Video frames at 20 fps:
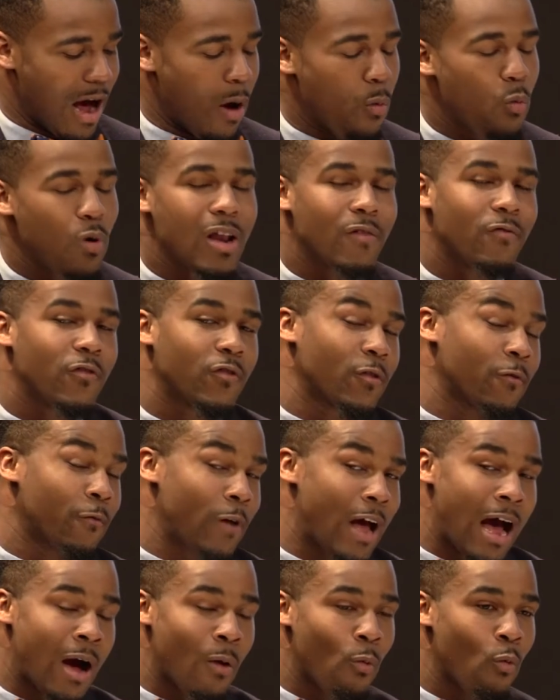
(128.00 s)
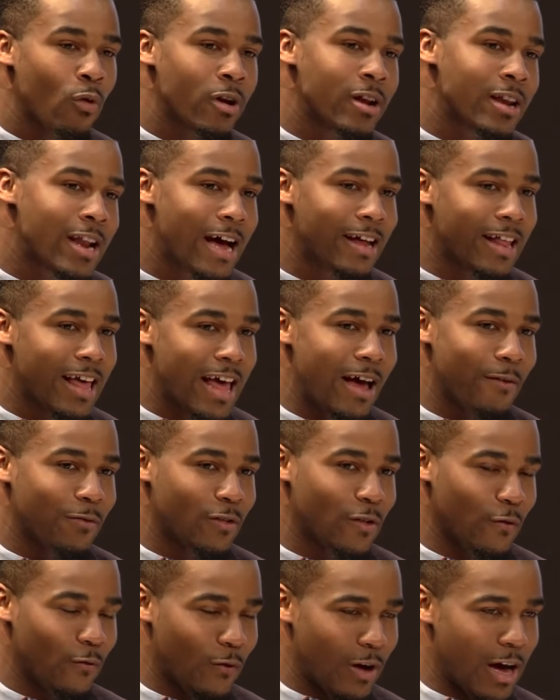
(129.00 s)
I wouldn't if I would not have
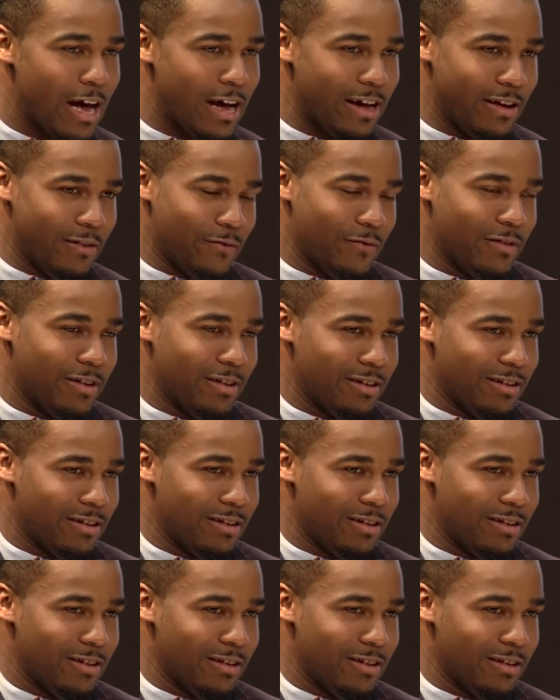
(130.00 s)
survived